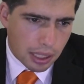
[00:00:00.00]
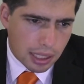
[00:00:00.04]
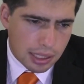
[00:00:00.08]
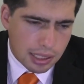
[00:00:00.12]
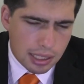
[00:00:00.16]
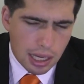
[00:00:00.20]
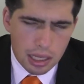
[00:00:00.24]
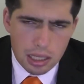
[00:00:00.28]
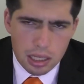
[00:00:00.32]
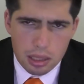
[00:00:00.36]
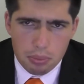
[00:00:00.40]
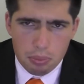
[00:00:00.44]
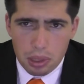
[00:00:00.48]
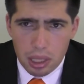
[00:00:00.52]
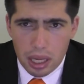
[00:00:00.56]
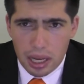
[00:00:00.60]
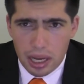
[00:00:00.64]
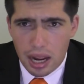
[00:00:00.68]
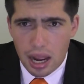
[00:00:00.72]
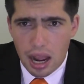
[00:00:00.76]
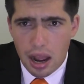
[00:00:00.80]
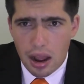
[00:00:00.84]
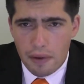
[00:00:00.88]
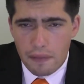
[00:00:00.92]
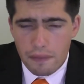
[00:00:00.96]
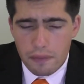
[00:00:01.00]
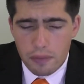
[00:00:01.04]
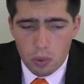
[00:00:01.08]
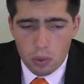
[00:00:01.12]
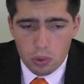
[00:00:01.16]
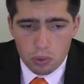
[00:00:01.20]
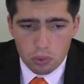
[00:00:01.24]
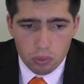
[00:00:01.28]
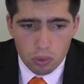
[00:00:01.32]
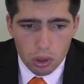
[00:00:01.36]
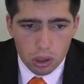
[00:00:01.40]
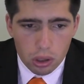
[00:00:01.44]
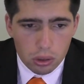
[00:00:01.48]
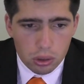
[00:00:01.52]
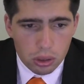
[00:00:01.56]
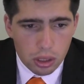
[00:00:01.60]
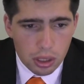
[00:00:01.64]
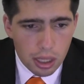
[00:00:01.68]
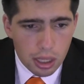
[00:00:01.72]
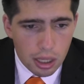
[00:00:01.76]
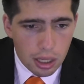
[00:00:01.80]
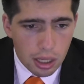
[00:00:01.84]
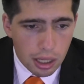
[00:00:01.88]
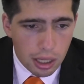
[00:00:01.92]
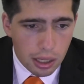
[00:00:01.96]
He's actually playing a half-forward role,
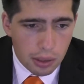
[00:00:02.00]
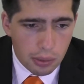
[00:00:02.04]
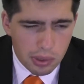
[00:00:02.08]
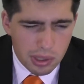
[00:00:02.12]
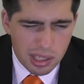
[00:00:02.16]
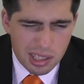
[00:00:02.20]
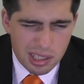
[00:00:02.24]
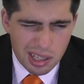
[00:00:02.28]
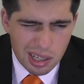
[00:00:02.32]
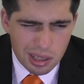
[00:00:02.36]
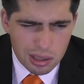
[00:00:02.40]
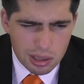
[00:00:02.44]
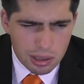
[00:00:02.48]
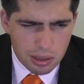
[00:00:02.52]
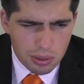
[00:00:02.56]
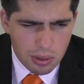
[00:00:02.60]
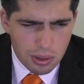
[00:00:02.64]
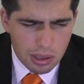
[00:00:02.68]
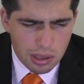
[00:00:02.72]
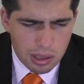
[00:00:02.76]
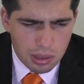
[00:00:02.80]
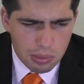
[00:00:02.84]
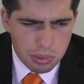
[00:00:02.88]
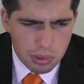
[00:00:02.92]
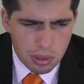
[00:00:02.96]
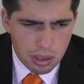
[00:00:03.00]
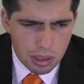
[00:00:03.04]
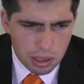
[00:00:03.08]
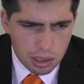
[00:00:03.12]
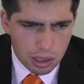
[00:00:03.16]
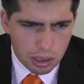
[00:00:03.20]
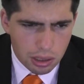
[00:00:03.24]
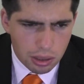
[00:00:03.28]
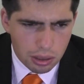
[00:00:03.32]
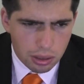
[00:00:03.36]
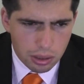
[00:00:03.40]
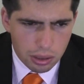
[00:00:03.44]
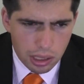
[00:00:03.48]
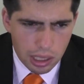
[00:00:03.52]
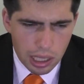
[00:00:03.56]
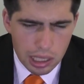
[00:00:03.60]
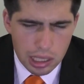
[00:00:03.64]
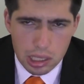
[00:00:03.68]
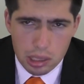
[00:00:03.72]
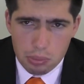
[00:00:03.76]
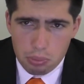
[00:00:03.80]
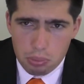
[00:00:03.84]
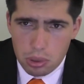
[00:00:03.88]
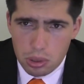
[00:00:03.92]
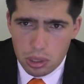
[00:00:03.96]
which is actually quite surprising. I thought he'd
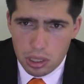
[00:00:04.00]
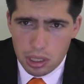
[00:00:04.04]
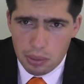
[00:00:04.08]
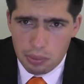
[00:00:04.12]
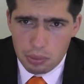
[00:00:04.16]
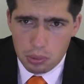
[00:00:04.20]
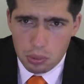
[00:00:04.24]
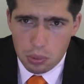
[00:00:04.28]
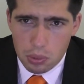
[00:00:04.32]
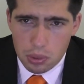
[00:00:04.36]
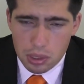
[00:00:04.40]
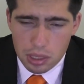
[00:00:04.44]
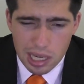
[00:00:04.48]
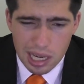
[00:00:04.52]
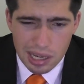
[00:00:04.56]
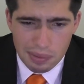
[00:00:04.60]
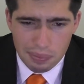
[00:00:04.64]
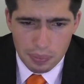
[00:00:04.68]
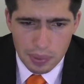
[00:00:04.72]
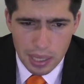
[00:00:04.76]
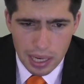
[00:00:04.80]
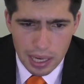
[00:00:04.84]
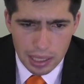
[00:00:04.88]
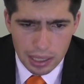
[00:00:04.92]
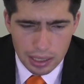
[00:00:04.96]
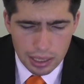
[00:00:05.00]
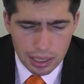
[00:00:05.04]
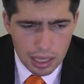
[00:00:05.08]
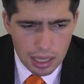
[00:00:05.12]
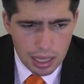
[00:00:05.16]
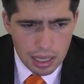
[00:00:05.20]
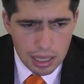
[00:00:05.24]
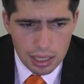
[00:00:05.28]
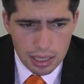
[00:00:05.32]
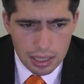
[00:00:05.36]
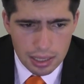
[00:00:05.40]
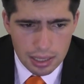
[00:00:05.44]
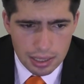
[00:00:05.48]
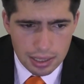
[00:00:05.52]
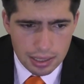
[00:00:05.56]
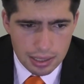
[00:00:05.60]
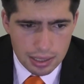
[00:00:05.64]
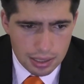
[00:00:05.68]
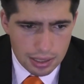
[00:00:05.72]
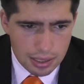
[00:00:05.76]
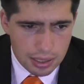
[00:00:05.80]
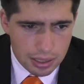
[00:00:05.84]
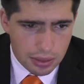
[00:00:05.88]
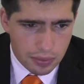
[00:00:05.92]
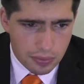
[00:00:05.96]
actually push up towards half-back
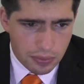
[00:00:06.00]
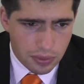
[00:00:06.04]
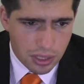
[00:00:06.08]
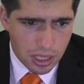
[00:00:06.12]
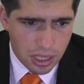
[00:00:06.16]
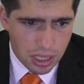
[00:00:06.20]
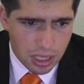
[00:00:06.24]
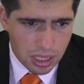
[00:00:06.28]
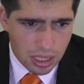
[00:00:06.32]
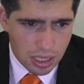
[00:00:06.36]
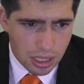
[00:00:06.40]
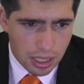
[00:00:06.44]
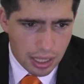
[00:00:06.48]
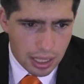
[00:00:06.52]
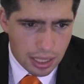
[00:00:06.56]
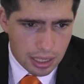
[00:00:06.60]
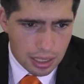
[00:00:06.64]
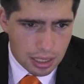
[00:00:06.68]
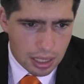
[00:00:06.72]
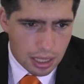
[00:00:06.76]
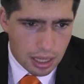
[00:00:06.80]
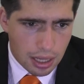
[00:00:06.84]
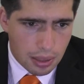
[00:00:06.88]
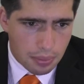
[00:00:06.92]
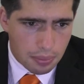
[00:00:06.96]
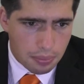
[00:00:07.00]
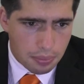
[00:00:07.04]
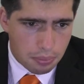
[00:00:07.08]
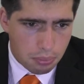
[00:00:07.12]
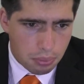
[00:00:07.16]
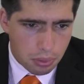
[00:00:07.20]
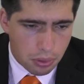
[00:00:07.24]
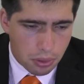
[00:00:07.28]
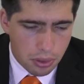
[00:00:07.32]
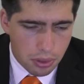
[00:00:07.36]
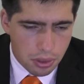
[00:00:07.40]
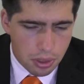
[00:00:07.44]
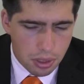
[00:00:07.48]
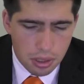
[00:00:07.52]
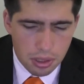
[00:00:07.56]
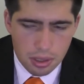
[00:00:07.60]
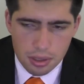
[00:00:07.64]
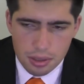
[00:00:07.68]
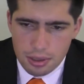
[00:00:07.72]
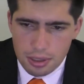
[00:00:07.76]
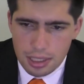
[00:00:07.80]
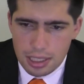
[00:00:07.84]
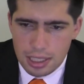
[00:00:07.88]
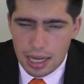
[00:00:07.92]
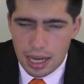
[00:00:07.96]
and kind of just let Bruce
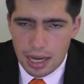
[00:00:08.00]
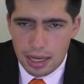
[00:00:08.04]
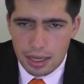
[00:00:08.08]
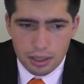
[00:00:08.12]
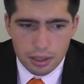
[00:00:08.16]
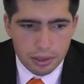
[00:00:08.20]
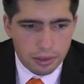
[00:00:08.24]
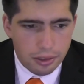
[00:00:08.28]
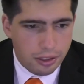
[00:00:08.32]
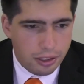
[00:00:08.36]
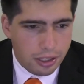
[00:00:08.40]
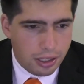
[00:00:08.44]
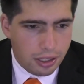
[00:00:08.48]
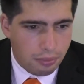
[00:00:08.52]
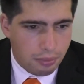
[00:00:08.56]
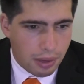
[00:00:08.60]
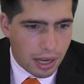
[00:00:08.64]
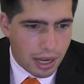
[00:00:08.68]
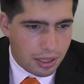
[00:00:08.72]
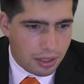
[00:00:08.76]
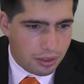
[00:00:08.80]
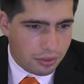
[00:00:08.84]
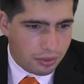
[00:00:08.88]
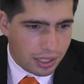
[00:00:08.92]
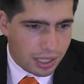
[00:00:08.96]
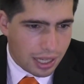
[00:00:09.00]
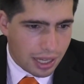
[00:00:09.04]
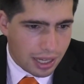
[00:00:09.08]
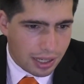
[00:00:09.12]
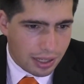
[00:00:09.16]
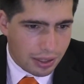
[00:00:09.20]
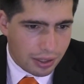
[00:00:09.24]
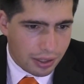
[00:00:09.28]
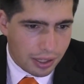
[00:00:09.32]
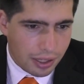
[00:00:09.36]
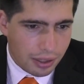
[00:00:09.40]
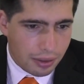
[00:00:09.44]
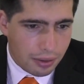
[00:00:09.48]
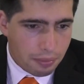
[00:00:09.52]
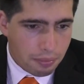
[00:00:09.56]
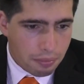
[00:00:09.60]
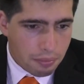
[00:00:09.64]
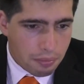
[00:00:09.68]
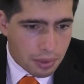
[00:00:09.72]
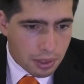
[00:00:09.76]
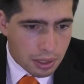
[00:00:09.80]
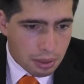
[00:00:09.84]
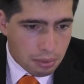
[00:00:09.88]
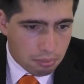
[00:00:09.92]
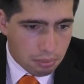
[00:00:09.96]
take command of that area.
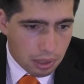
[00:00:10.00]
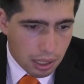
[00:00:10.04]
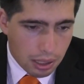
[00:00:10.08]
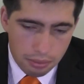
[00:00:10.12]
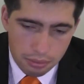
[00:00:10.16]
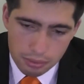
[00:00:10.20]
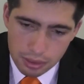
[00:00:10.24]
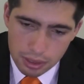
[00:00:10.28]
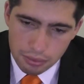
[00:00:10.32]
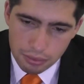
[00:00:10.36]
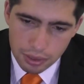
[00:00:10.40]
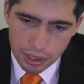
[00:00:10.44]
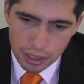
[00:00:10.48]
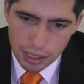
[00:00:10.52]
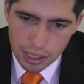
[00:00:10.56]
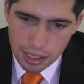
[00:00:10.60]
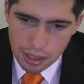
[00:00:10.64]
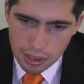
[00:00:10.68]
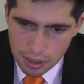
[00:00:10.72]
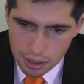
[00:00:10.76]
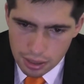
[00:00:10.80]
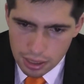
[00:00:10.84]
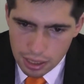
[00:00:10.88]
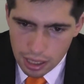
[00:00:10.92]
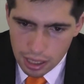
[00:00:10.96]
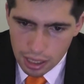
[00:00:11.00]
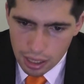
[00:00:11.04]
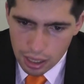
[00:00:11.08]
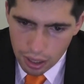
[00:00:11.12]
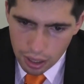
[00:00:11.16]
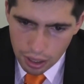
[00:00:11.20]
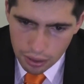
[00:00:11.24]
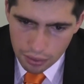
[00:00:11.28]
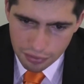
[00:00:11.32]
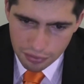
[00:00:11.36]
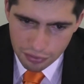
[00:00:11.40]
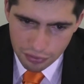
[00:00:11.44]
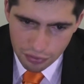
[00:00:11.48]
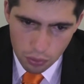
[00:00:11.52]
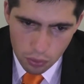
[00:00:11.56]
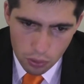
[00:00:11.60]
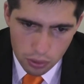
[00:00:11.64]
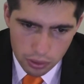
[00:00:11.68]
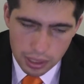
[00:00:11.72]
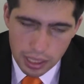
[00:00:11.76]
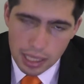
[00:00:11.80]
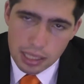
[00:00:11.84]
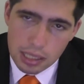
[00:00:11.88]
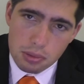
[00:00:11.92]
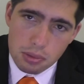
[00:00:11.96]
But nevertheless,
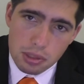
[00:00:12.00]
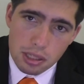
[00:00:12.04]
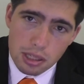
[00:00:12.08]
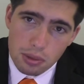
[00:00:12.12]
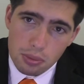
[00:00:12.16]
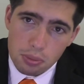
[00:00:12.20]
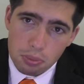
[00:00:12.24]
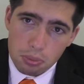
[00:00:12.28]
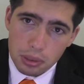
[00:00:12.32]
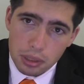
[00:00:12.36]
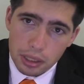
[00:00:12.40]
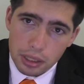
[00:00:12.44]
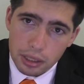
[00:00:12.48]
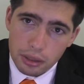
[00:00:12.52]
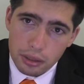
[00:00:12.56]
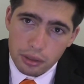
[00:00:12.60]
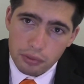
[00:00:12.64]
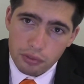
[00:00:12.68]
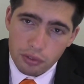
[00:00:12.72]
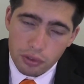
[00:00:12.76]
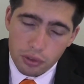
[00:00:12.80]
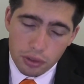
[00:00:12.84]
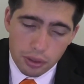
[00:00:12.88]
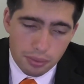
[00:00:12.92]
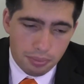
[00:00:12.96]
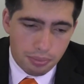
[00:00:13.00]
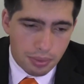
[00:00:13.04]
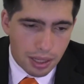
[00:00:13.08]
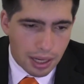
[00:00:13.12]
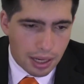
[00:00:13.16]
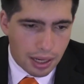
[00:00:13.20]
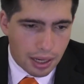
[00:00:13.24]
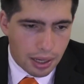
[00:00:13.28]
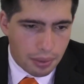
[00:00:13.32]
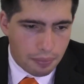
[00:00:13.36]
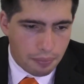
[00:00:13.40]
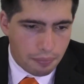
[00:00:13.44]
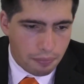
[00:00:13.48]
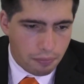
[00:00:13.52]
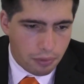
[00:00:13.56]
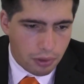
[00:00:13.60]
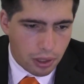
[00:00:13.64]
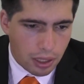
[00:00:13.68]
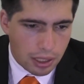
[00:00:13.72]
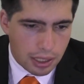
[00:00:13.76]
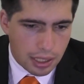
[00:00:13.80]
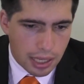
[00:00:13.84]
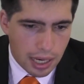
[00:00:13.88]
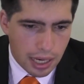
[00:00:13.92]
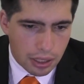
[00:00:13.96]
half-forward, that's still pretty good for them.
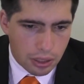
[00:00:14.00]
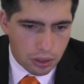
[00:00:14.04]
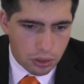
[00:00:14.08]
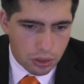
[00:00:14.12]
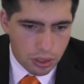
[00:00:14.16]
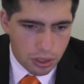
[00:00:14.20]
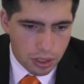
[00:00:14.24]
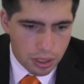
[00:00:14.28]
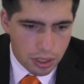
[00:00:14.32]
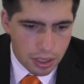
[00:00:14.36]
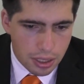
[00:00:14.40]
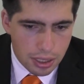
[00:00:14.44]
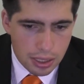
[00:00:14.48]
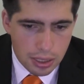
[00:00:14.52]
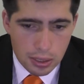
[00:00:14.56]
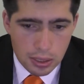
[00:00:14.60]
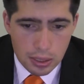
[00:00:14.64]
Very dangerous.